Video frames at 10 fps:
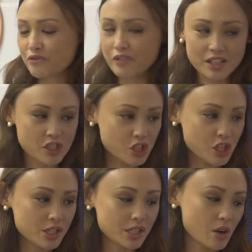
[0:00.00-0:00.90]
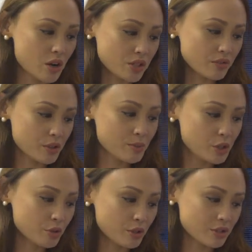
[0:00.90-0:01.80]
fixtures are also from
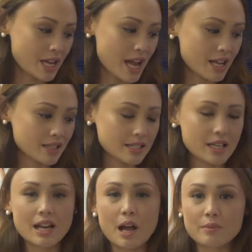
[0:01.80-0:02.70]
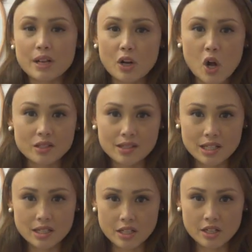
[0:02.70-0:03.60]
Eurotiles, and they're called
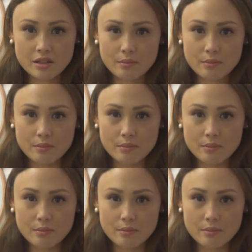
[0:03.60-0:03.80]
Caesar.